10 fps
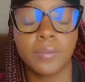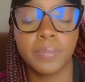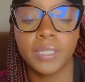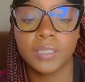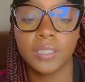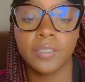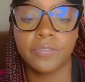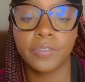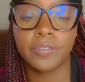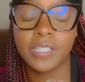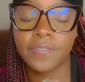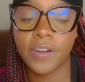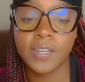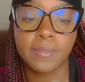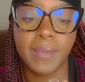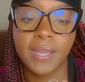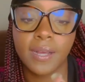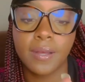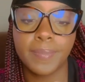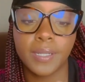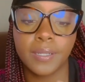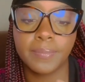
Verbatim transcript: a budget for as far as makeup,